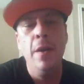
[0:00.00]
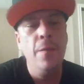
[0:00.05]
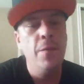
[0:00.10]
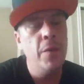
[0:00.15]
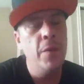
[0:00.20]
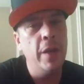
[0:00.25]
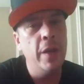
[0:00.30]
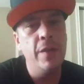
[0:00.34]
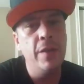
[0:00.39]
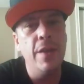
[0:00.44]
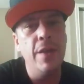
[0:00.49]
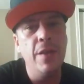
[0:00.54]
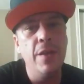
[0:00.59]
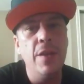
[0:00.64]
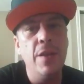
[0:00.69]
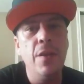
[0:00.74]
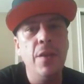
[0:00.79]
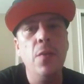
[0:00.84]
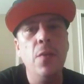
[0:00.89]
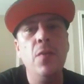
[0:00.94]
If you get
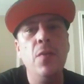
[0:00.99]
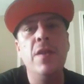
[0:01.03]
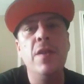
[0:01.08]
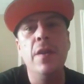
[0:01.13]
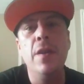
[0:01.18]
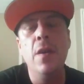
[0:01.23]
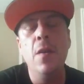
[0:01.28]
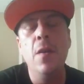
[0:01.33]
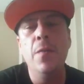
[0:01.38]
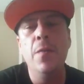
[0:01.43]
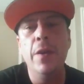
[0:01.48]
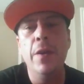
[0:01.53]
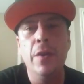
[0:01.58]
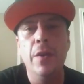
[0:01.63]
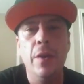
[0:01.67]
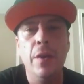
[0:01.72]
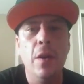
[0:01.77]
sentenced in Houston, hopefully you're going